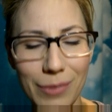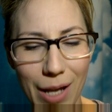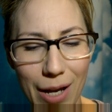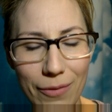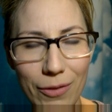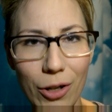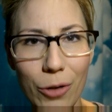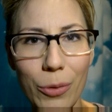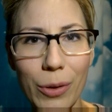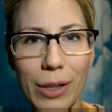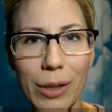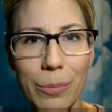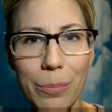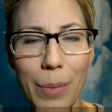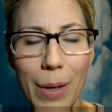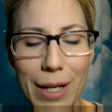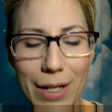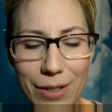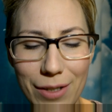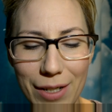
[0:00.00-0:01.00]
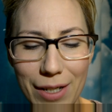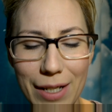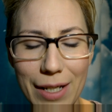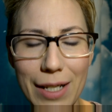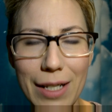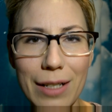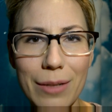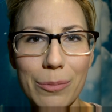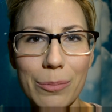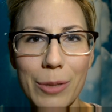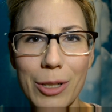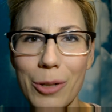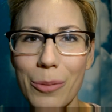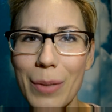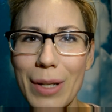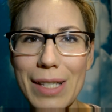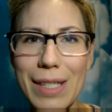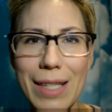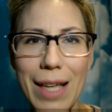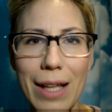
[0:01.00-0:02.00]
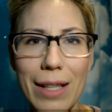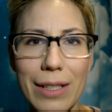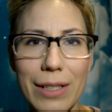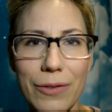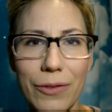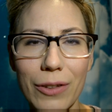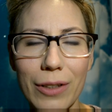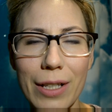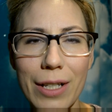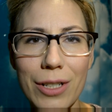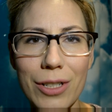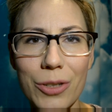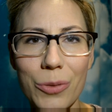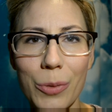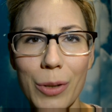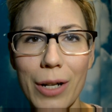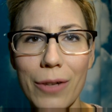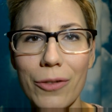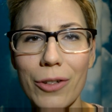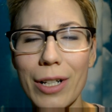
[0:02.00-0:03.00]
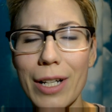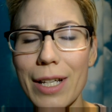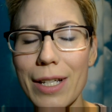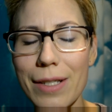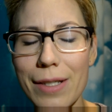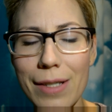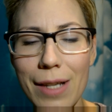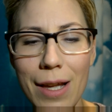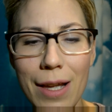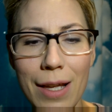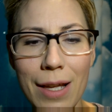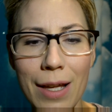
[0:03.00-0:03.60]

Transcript: have a quick bite to eat, know, my salad for lunch, whatever it is,